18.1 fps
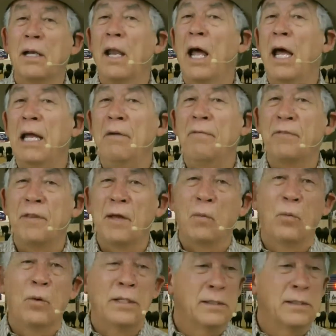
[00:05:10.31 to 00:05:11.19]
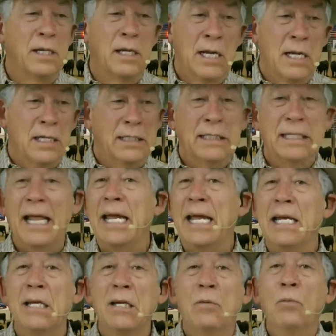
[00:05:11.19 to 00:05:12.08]
life that was
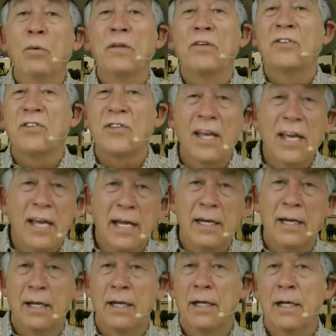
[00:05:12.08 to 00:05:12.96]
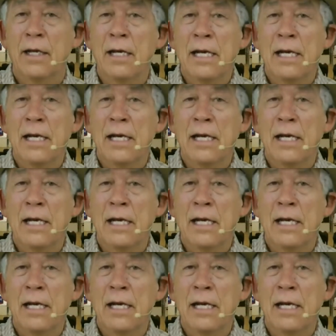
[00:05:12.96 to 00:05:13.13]
laden with sin